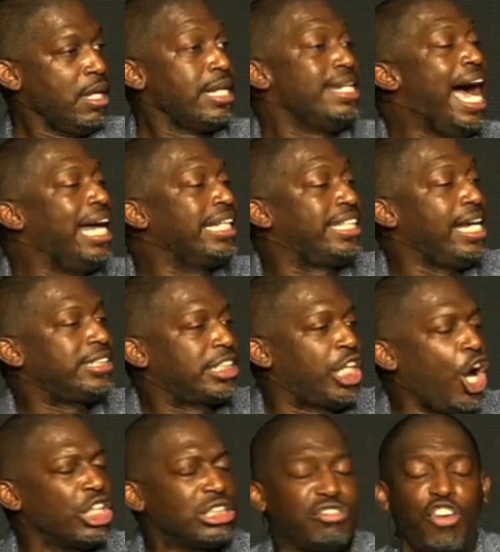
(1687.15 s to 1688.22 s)
Not just
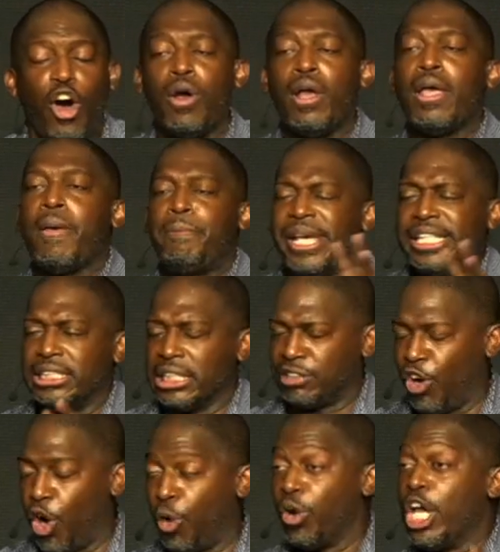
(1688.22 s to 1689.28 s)
church folk, business
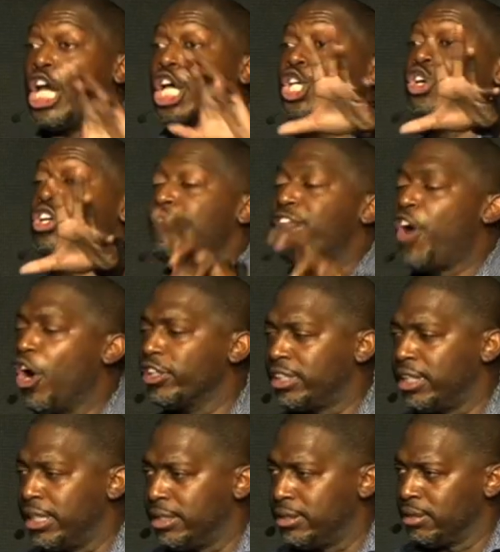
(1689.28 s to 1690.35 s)
folk,
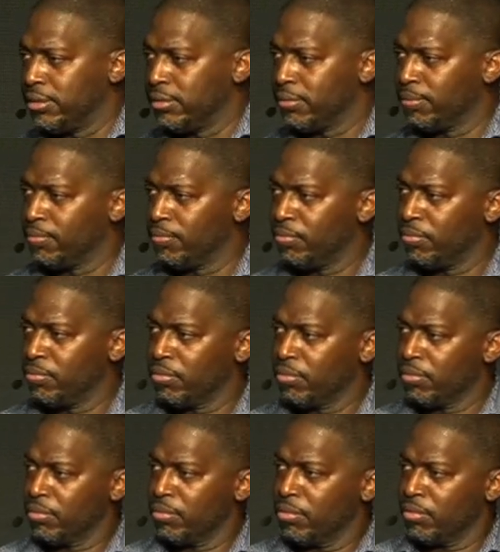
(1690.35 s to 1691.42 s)
universities,
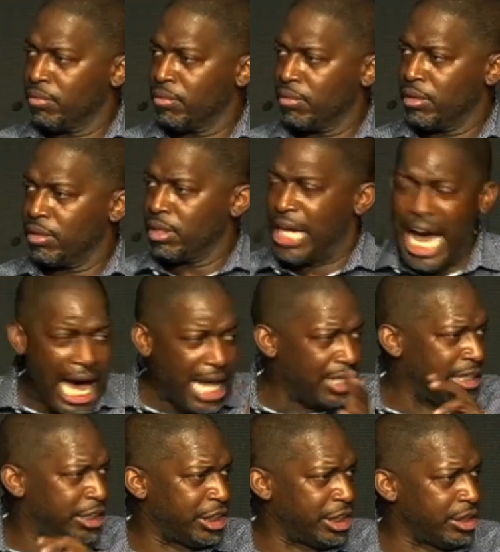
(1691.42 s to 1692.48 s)

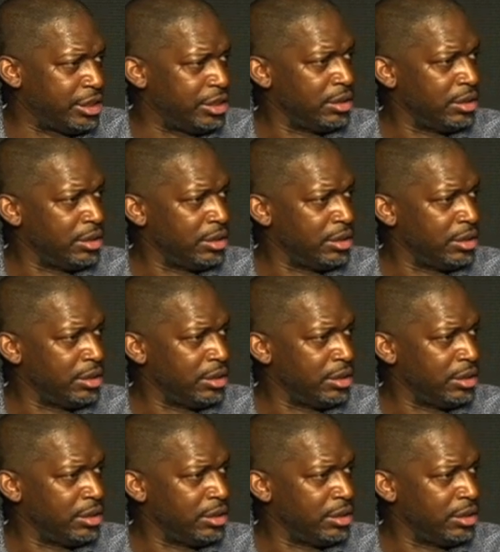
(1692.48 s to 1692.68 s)
colleges.